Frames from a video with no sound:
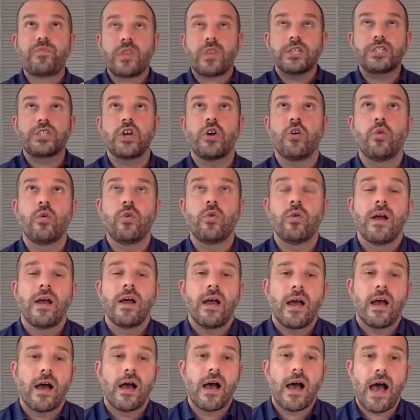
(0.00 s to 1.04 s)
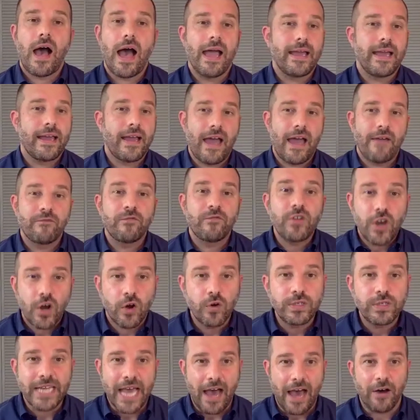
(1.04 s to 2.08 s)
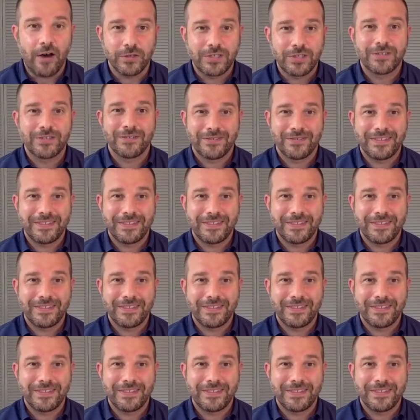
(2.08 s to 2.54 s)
so I have no doubt